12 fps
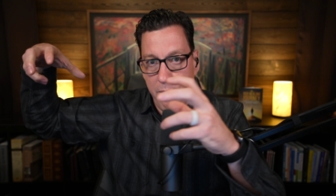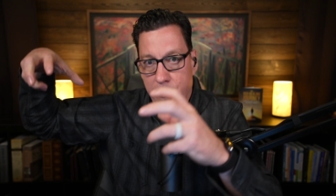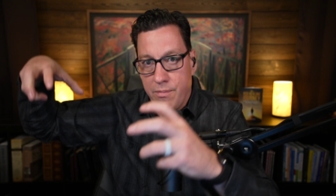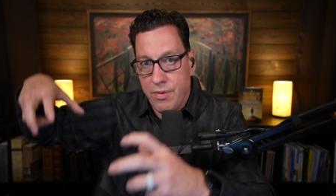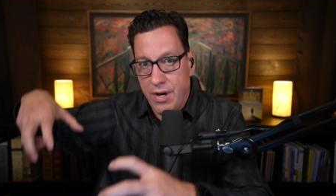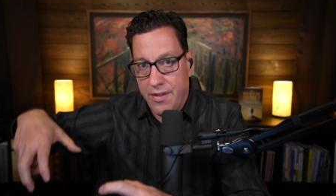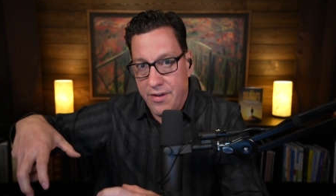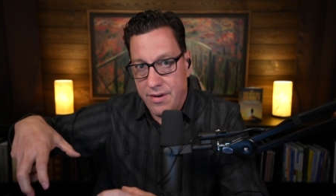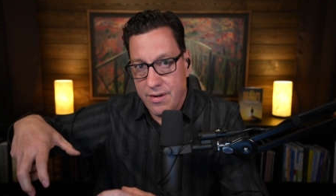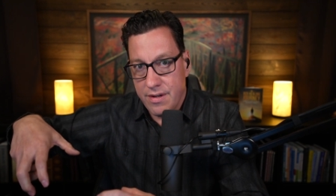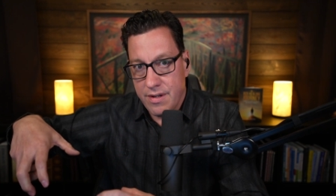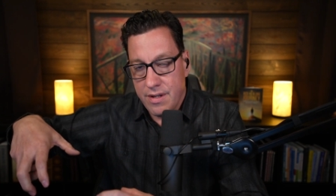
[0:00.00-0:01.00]

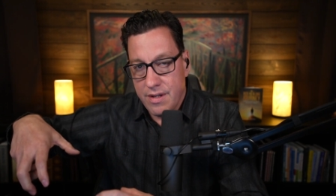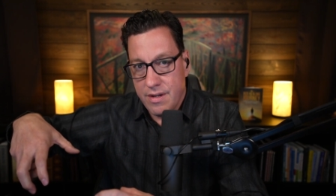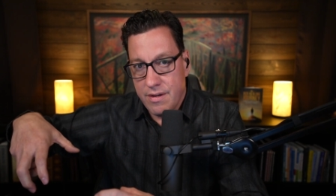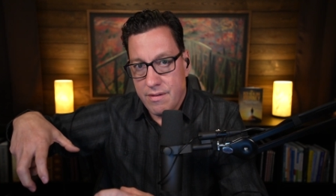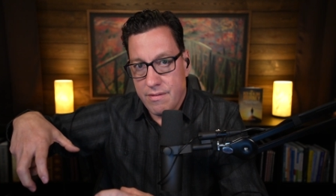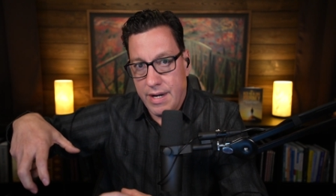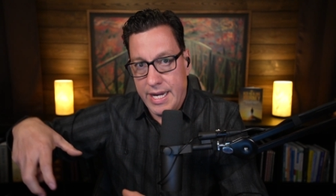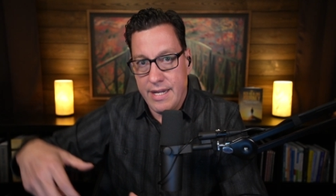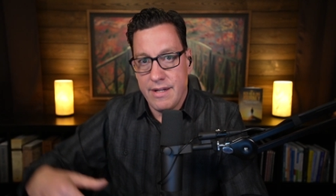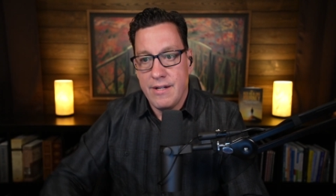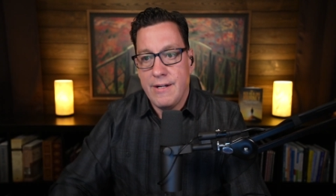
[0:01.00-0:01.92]
brother, right?